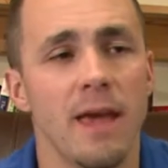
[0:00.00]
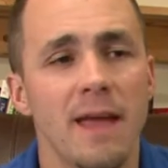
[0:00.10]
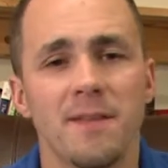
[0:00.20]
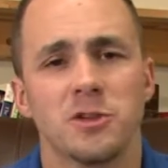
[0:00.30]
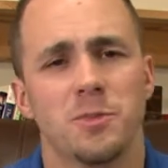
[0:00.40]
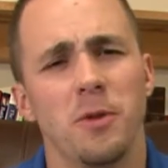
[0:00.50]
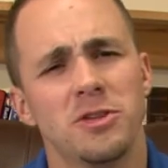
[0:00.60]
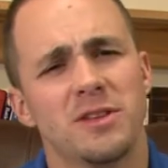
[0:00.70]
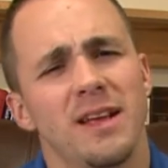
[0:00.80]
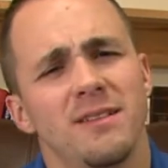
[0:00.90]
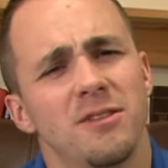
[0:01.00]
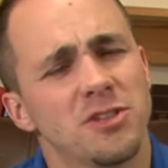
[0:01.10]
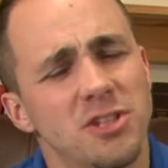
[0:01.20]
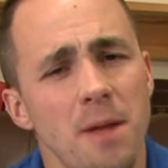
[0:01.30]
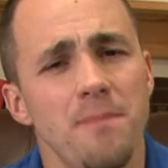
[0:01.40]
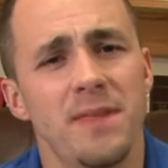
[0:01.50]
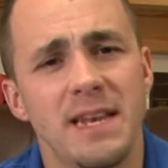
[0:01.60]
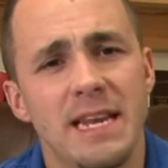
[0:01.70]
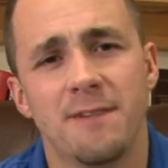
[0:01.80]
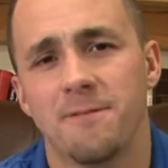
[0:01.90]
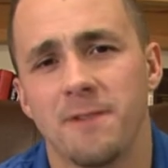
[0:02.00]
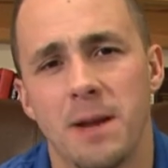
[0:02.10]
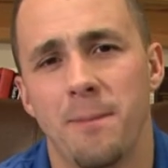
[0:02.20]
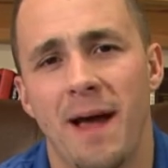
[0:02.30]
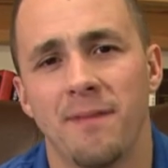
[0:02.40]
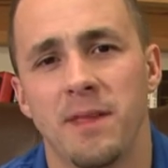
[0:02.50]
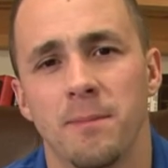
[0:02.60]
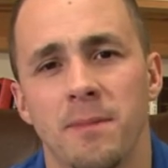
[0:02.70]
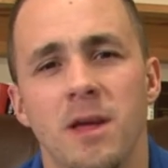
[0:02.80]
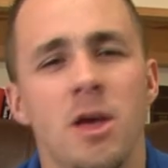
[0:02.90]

and they're supposed to say there's something different about them.